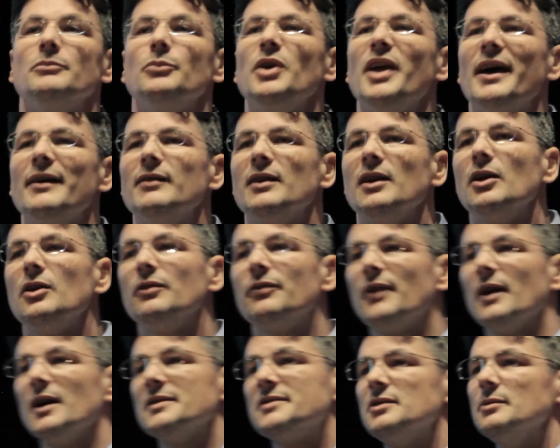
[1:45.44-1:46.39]
have a lot of
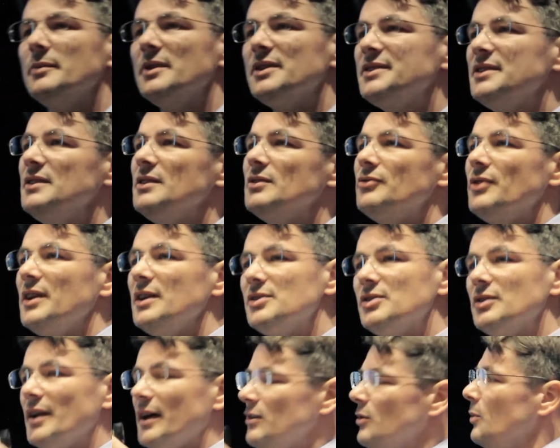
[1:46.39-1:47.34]
customers in the
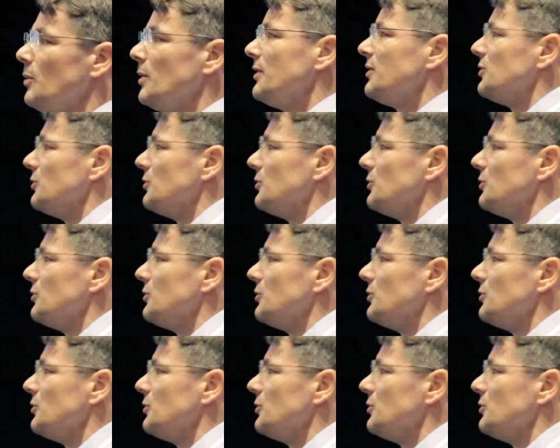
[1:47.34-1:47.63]
region. I don't want